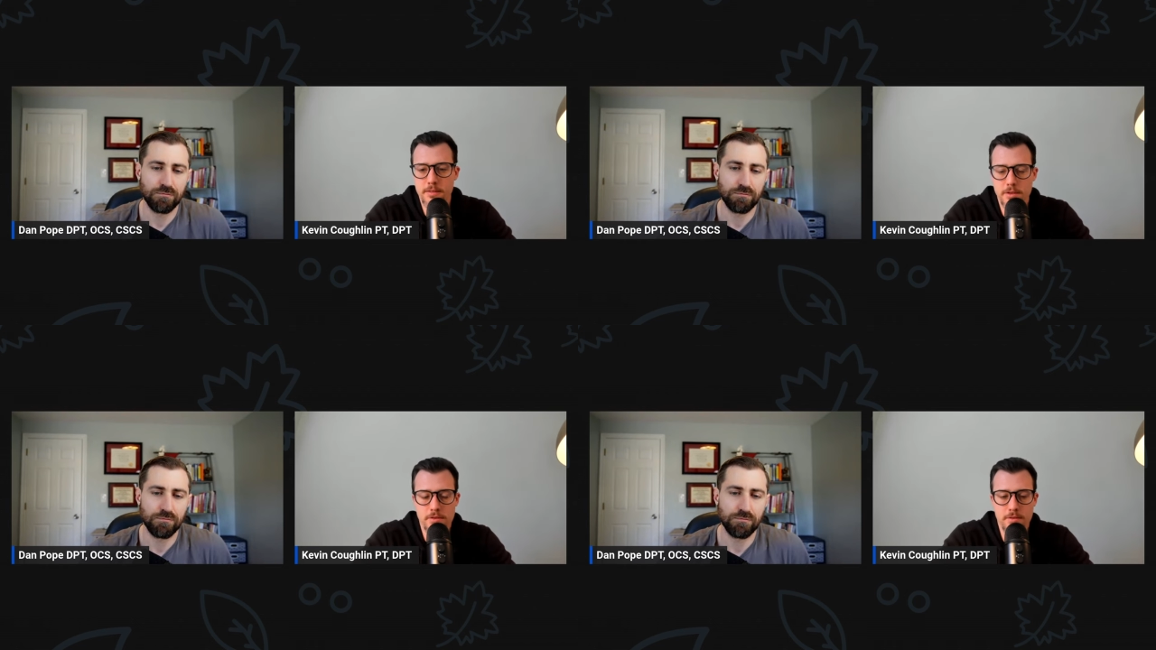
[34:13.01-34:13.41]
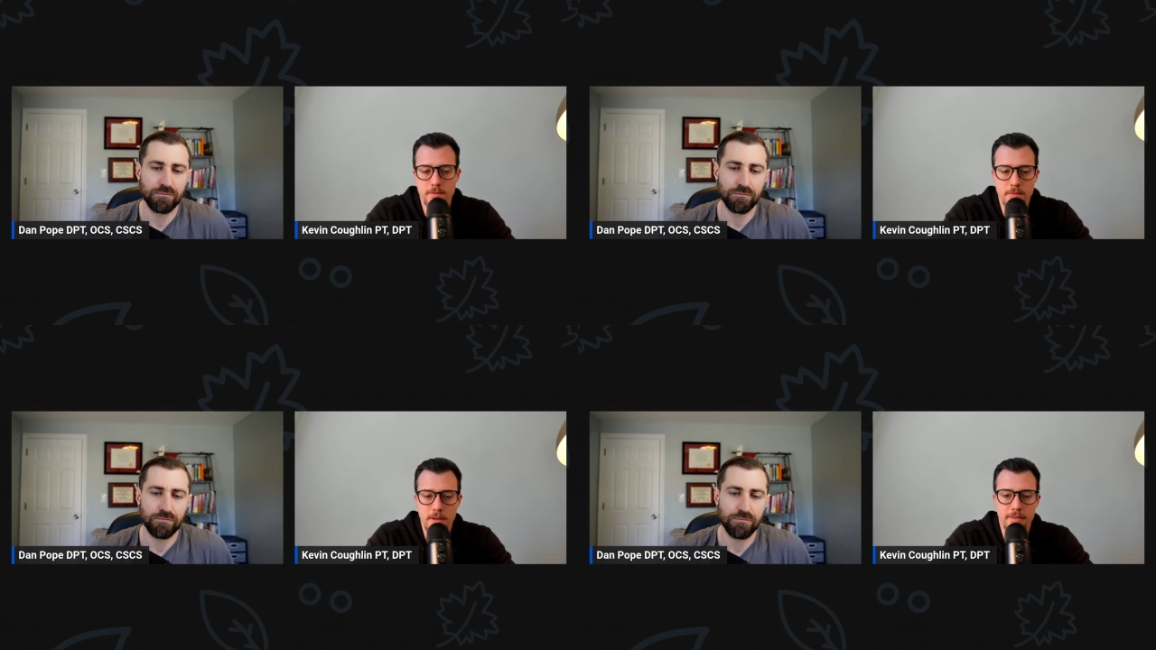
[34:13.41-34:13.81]
Speaker 1: just
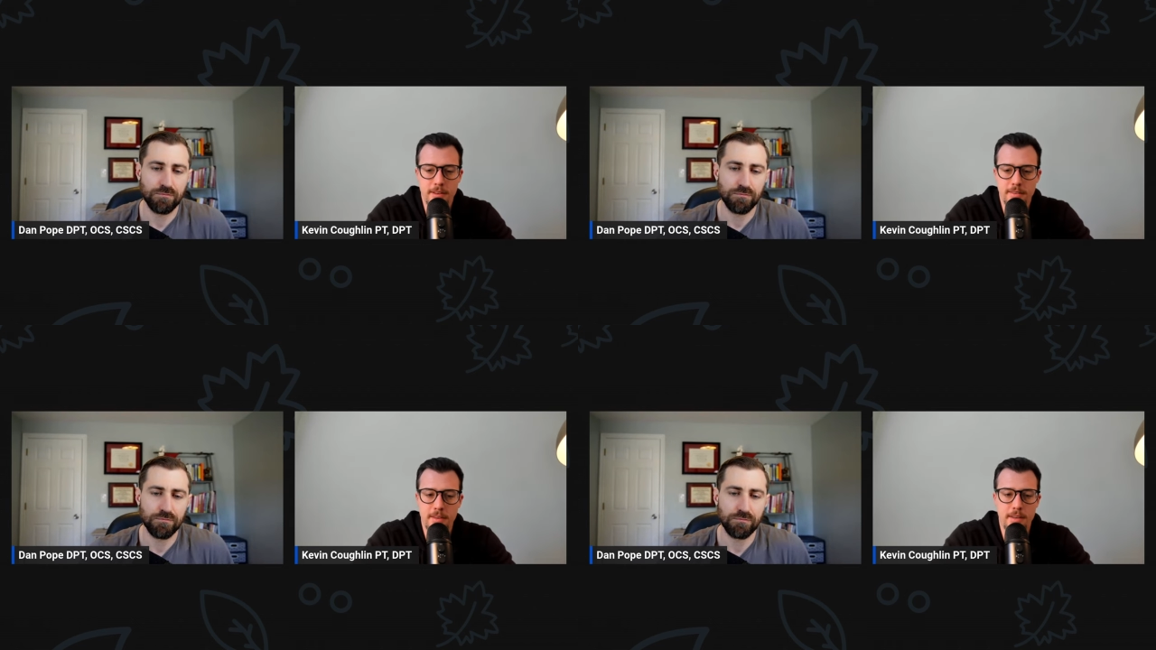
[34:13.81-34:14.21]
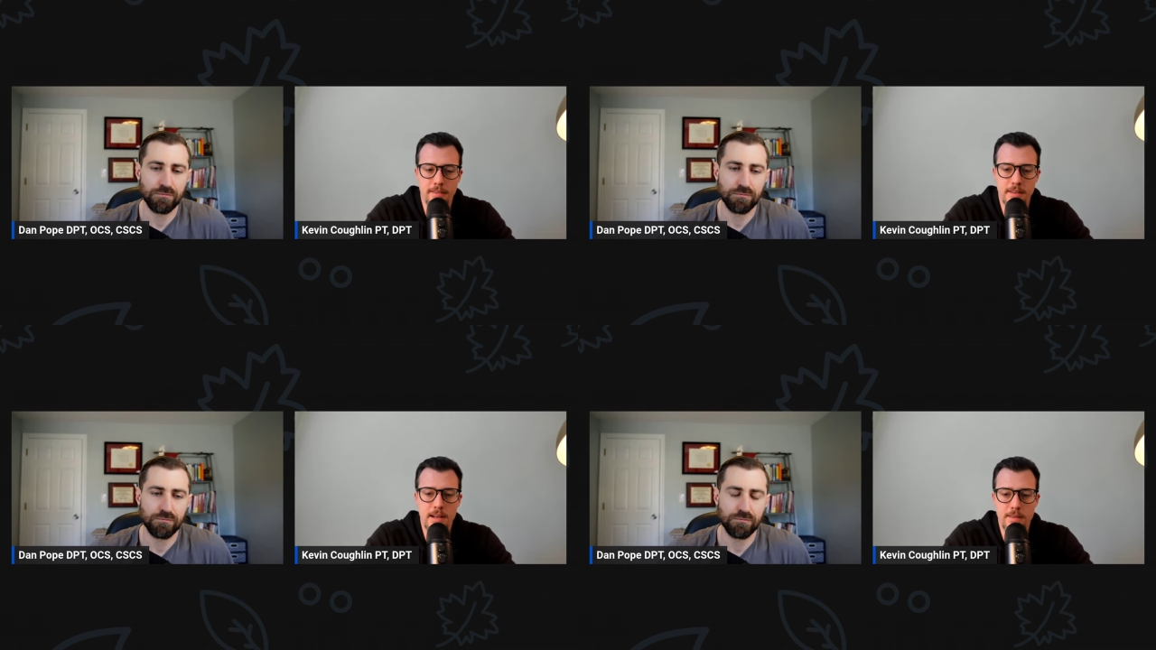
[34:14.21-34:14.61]
assessing,
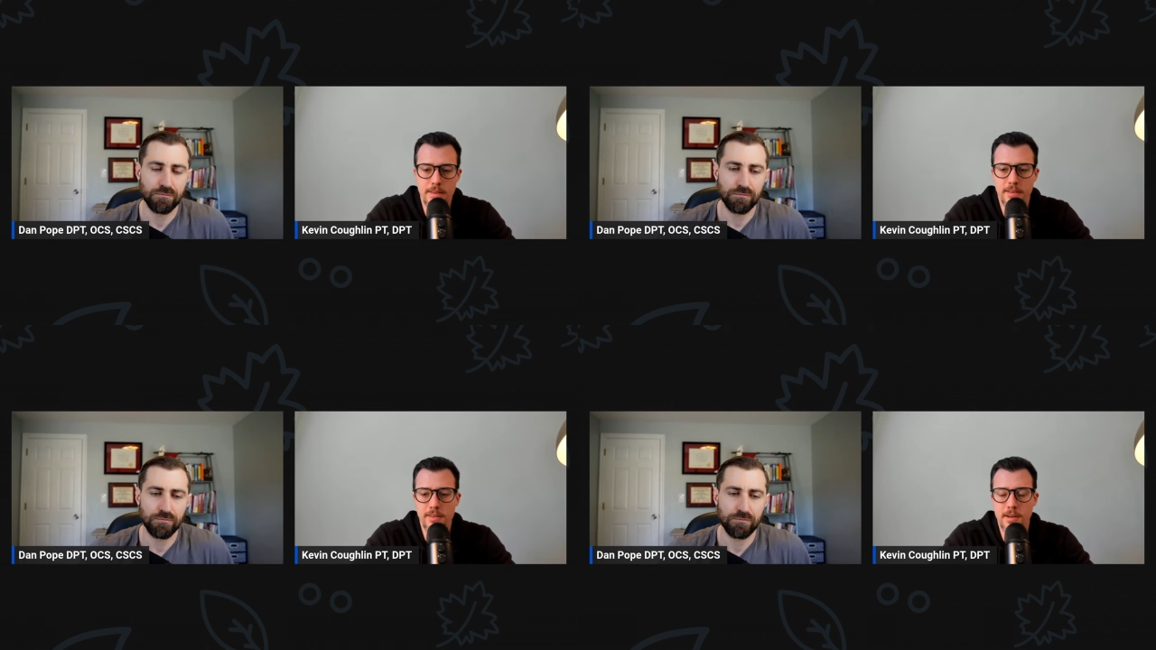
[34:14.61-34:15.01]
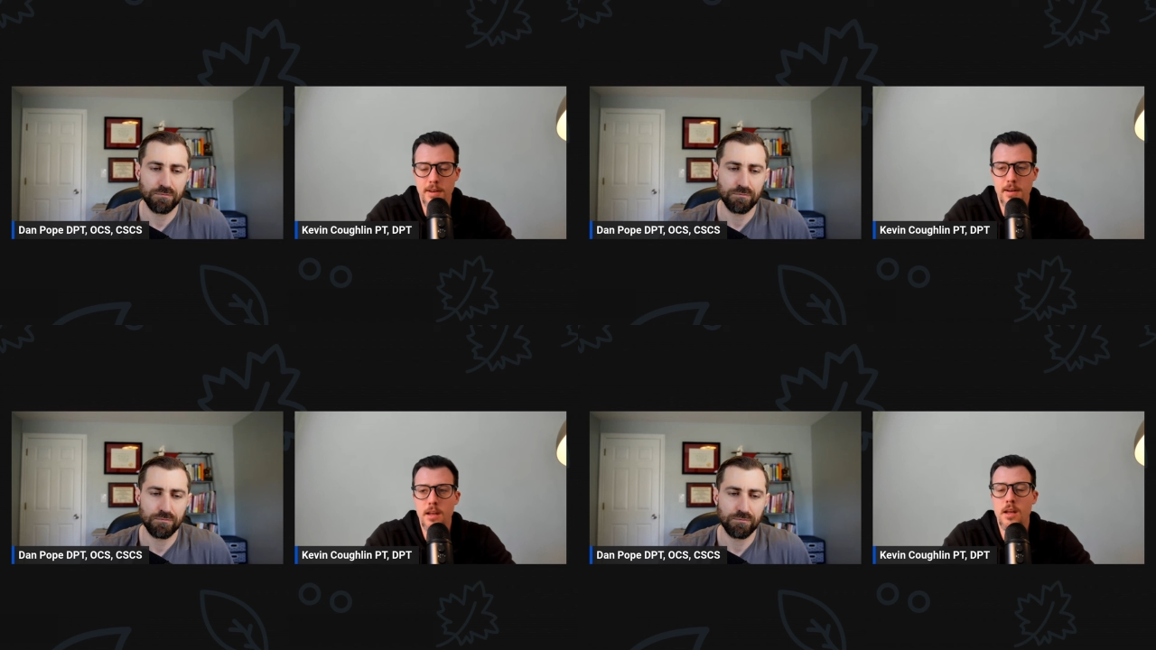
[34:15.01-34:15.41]
seeing how things are,